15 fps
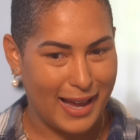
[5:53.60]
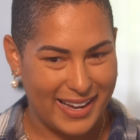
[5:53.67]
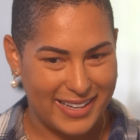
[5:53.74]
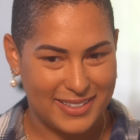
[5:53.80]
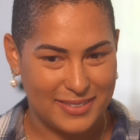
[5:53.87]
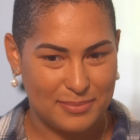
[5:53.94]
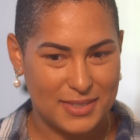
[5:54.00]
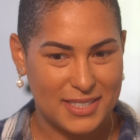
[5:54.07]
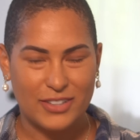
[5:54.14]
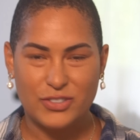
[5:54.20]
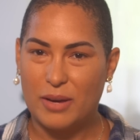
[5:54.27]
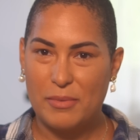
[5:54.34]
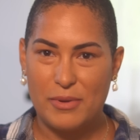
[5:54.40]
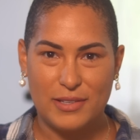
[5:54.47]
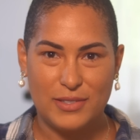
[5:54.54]
items. I'll
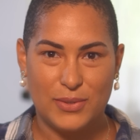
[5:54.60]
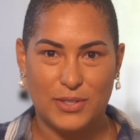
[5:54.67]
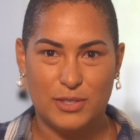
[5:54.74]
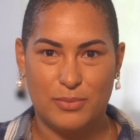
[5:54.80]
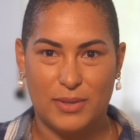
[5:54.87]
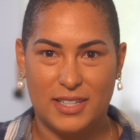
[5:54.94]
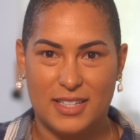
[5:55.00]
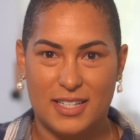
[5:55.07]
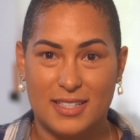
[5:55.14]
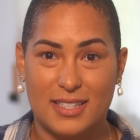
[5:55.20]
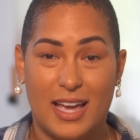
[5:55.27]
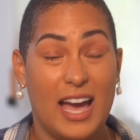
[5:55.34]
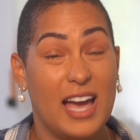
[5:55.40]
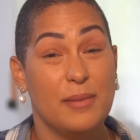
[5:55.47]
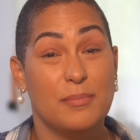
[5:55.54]
try my best to explain this.
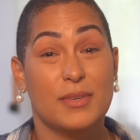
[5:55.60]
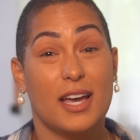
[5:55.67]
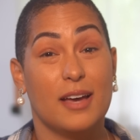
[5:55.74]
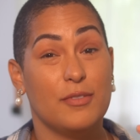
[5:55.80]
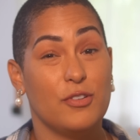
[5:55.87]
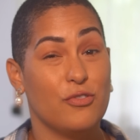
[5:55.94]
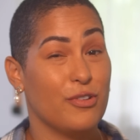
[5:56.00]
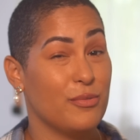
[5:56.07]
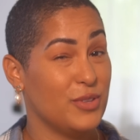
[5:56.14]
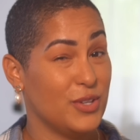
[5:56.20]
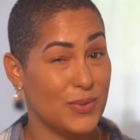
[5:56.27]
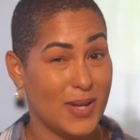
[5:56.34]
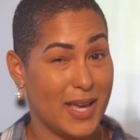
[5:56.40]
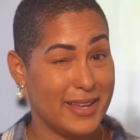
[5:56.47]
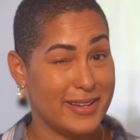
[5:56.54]
I'm coming from the
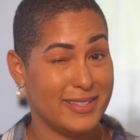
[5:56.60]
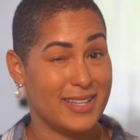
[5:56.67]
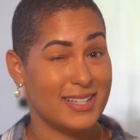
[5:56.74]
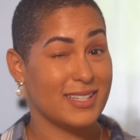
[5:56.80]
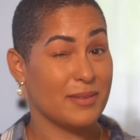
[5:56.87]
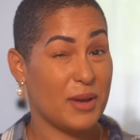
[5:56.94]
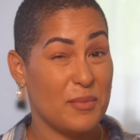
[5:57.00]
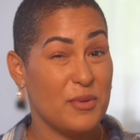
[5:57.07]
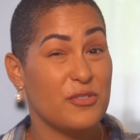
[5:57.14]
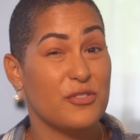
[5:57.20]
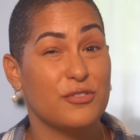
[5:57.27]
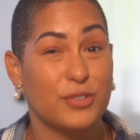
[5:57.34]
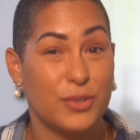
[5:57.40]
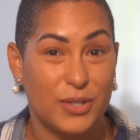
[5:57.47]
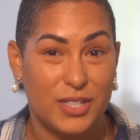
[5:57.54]
United States. I'm coming
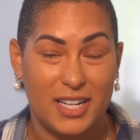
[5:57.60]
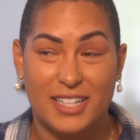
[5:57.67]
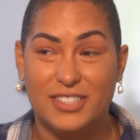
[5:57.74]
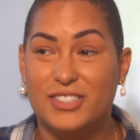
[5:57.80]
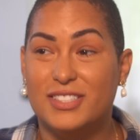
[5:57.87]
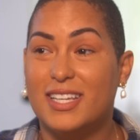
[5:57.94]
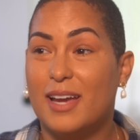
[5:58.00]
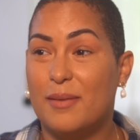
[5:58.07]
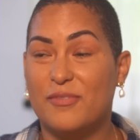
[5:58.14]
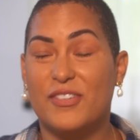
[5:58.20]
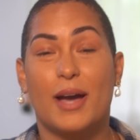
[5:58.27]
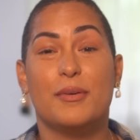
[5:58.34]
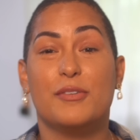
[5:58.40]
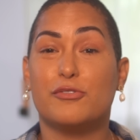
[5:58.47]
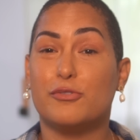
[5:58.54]
from Florida. I should say I'm
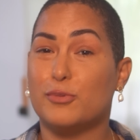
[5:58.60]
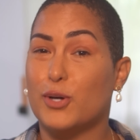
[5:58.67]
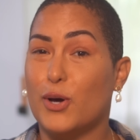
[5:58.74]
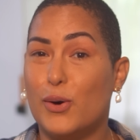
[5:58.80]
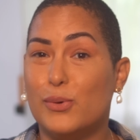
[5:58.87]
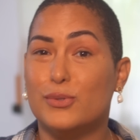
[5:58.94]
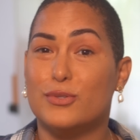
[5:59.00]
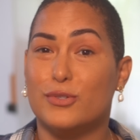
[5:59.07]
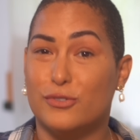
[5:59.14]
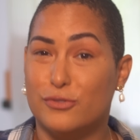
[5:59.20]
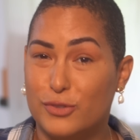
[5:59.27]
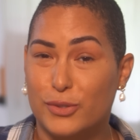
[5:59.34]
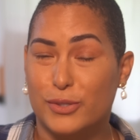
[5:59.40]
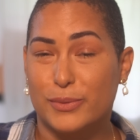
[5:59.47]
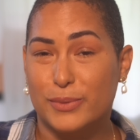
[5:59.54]
coming from coastal
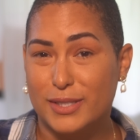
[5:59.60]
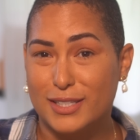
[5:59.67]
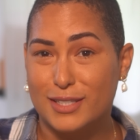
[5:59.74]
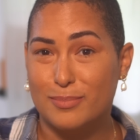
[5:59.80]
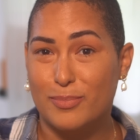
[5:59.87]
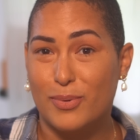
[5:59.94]
Florida at this